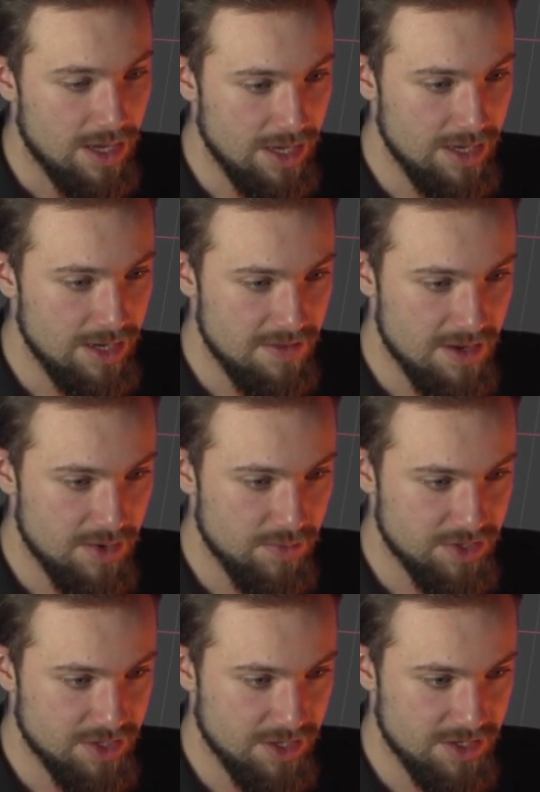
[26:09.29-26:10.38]
and then we're
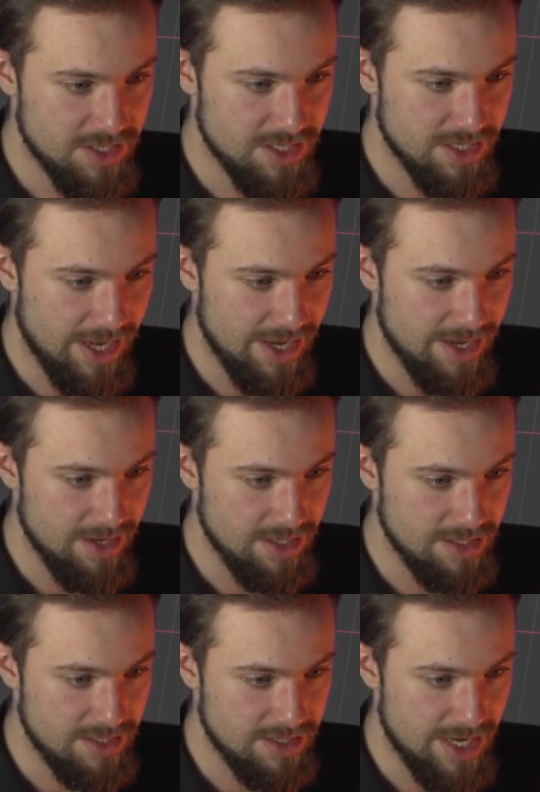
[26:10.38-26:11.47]
just going to scale
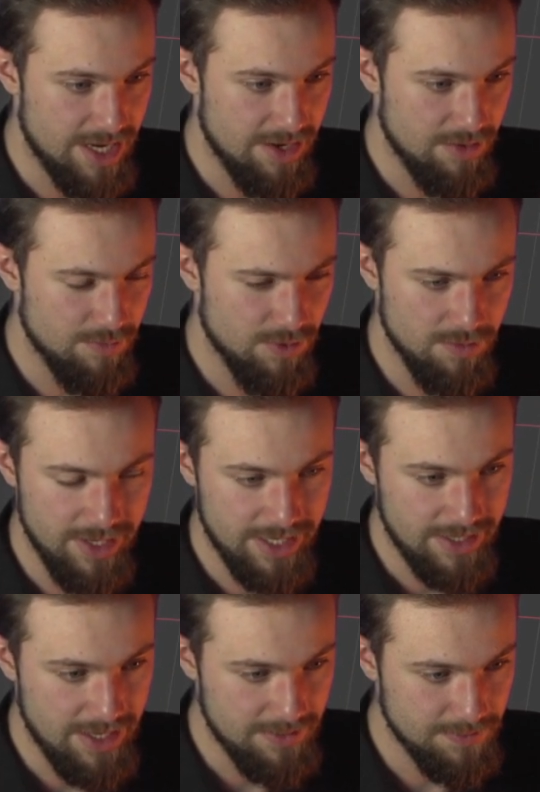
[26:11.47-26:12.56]
it down, probably
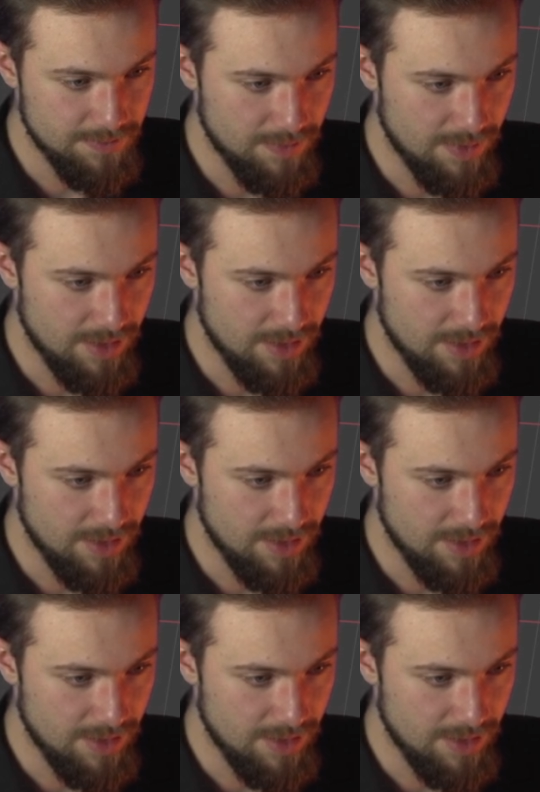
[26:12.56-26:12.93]
like that,